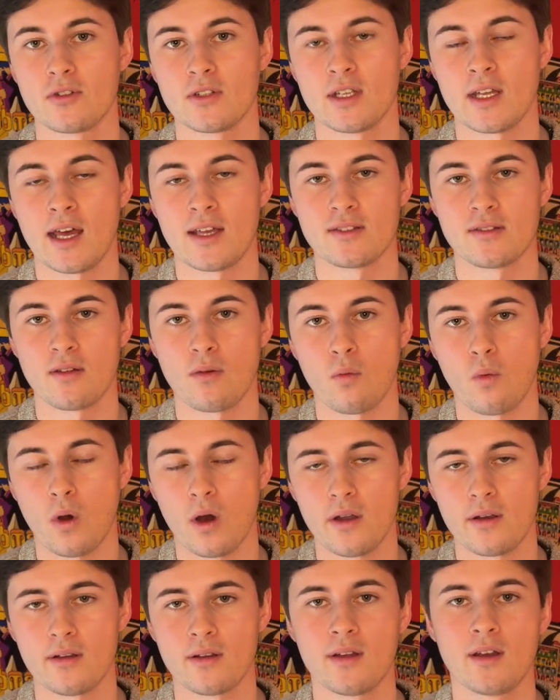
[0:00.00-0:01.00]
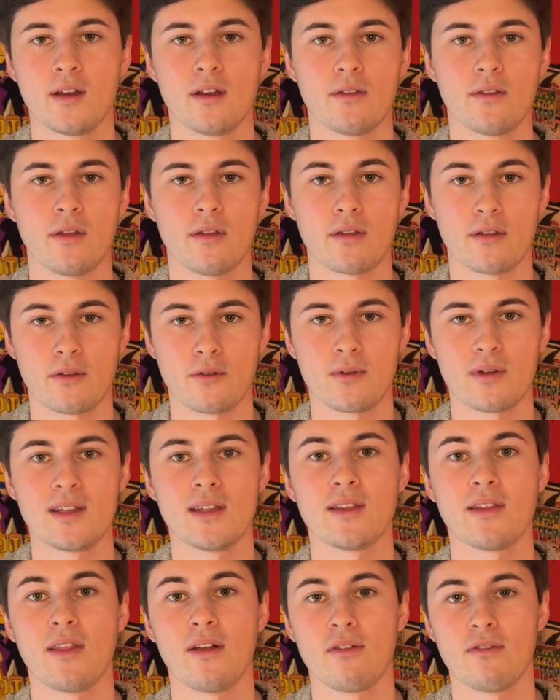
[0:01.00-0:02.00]
It has the 1, the 3,
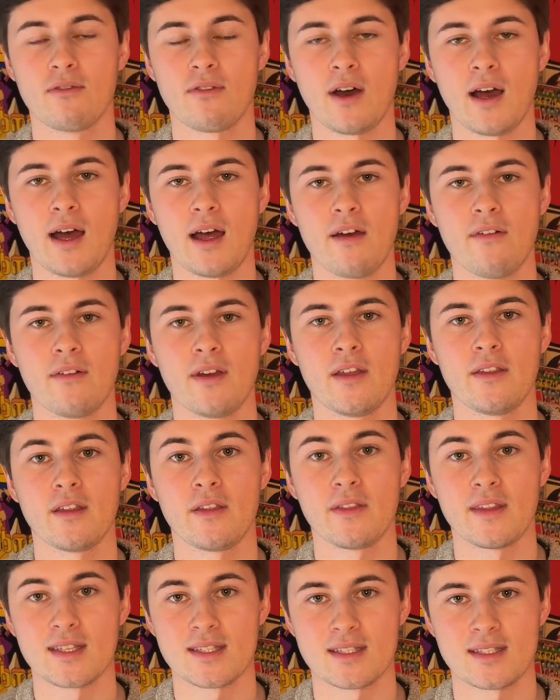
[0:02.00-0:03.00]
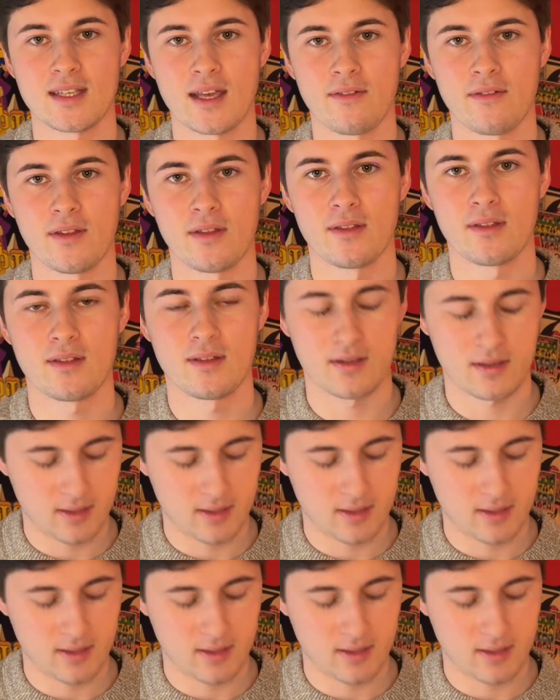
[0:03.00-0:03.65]
the 5, and then the 7th.